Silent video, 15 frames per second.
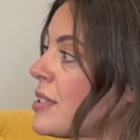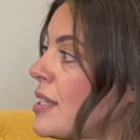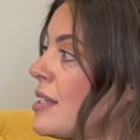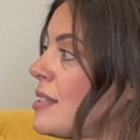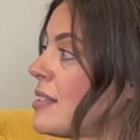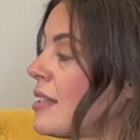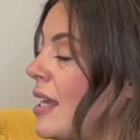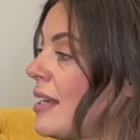
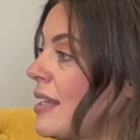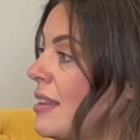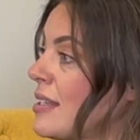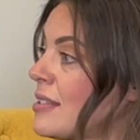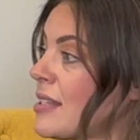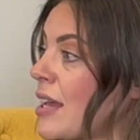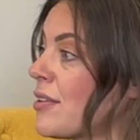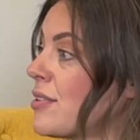is getting the
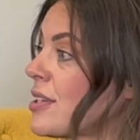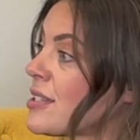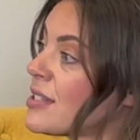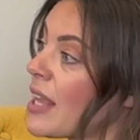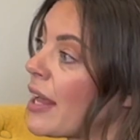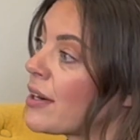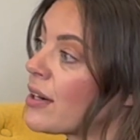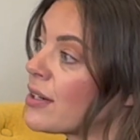center to
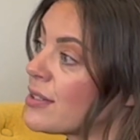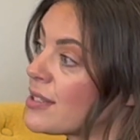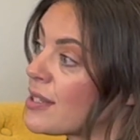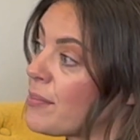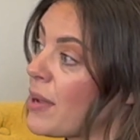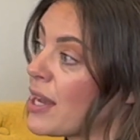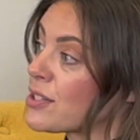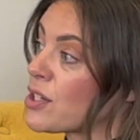center to
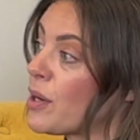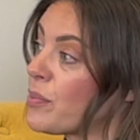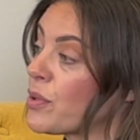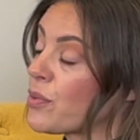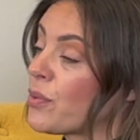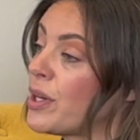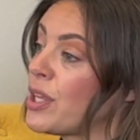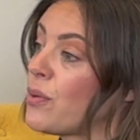match up
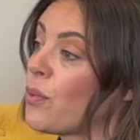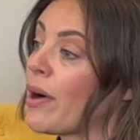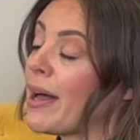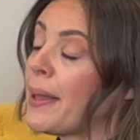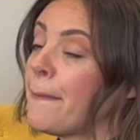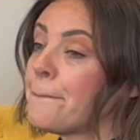with what you want.